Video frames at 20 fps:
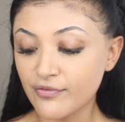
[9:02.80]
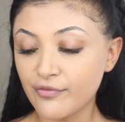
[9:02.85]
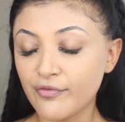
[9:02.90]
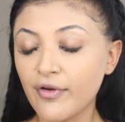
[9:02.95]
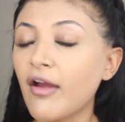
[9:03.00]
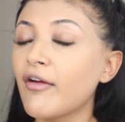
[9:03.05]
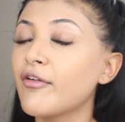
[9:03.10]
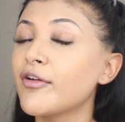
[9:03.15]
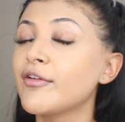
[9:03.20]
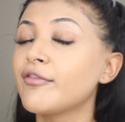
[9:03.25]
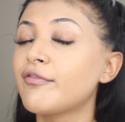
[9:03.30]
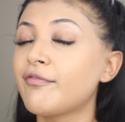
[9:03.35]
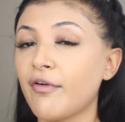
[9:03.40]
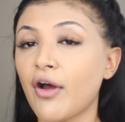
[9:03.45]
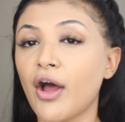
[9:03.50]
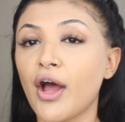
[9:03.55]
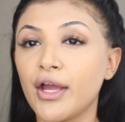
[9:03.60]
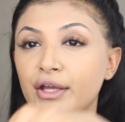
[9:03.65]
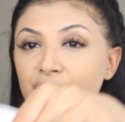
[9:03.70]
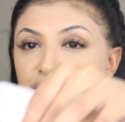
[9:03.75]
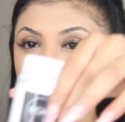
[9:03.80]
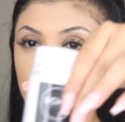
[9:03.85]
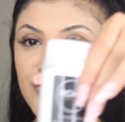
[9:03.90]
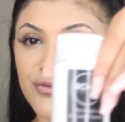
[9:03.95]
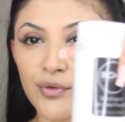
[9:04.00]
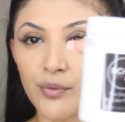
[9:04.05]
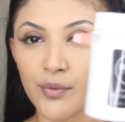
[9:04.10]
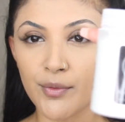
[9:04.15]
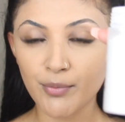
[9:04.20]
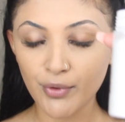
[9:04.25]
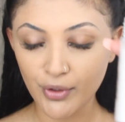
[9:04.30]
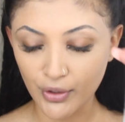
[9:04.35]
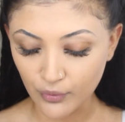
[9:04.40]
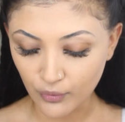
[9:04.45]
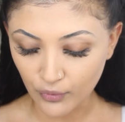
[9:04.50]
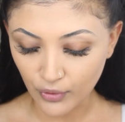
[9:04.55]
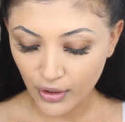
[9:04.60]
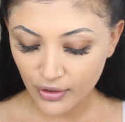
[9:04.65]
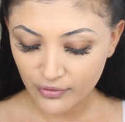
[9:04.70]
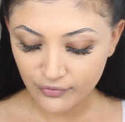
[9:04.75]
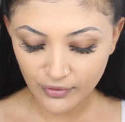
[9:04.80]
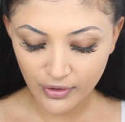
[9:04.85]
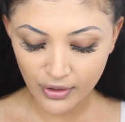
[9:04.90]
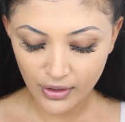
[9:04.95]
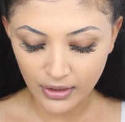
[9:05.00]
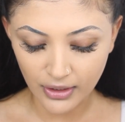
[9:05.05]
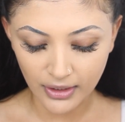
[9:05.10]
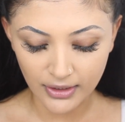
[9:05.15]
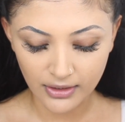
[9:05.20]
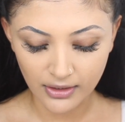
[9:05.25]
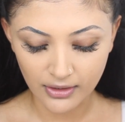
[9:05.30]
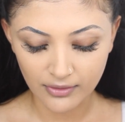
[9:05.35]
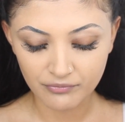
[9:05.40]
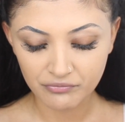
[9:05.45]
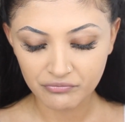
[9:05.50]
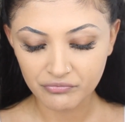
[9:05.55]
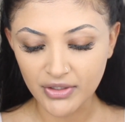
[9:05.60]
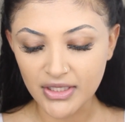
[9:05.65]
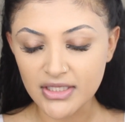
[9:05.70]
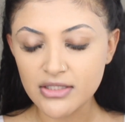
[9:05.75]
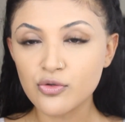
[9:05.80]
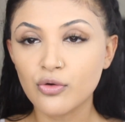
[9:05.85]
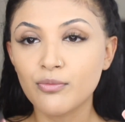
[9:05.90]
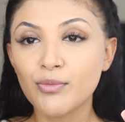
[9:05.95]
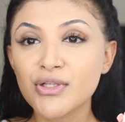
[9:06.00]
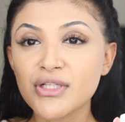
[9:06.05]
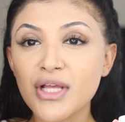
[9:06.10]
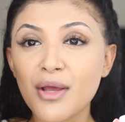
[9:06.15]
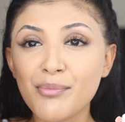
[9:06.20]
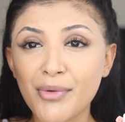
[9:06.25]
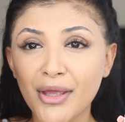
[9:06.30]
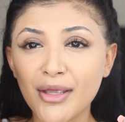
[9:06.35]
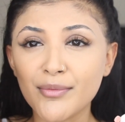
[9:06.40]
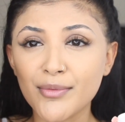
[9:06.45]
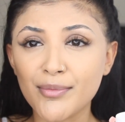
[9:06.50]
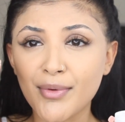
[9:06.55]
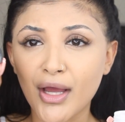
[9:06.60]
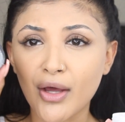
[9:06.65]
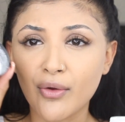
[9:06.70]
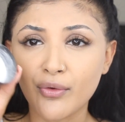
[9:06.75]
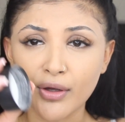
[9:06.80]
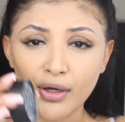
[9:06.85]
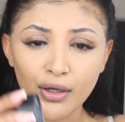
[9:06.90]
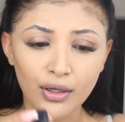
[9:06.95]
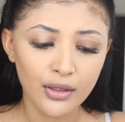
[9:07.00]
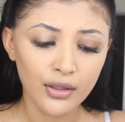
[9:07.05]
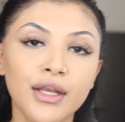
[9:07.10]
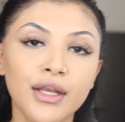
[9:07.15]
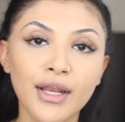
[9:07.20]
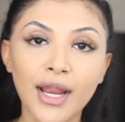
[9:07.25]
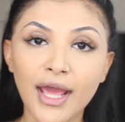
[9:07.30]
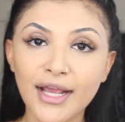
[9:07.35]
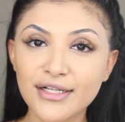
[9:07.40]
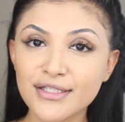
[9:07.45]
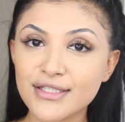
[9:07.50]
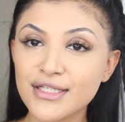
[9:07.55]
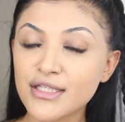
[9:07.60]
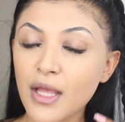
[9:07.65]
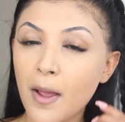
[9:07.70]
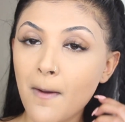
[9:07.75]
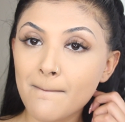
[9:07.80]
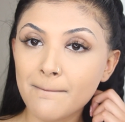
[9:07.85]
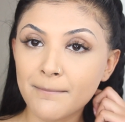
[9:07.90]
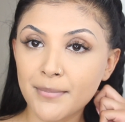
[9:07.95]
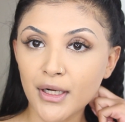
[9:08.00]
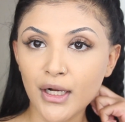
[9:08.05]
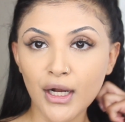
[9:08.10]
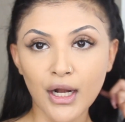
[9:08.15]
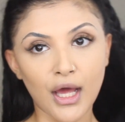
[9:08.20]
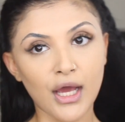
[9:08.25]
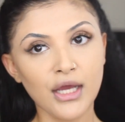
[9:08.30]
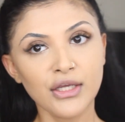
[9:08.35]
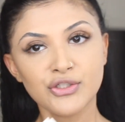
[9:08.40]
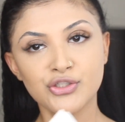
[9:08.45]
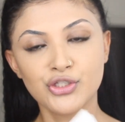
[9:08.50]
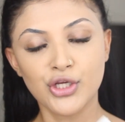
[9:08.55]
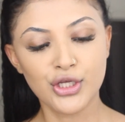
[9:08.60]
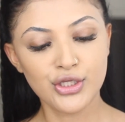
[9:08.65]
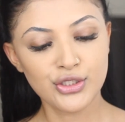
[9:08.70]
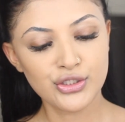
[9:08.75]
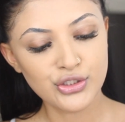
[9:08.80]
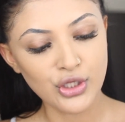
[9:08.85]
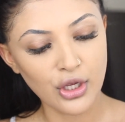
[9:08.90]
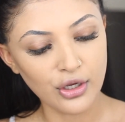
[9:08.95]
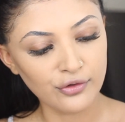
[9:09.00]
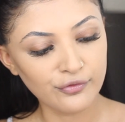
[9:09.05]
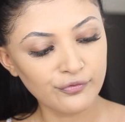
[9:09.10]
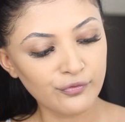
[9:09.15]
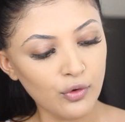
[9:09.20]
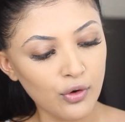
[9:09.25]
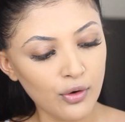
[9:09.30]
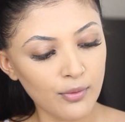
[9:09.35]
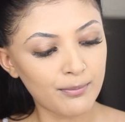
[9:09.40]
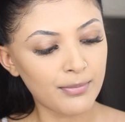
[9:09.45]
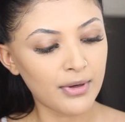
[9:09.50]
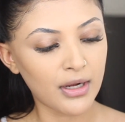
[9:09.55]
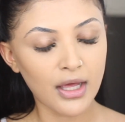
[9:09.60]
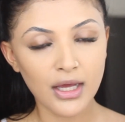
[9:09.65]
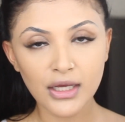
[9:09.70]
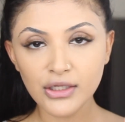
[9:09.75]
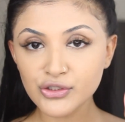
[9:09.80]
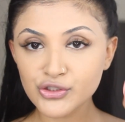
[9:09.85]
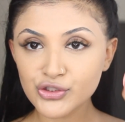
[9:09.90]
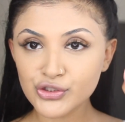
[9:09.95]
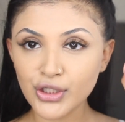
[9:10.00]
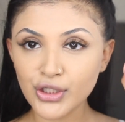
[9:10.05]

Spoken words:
very fine, so even though we put it all over, like it's almost like baby powder. Next is blush. So for blush,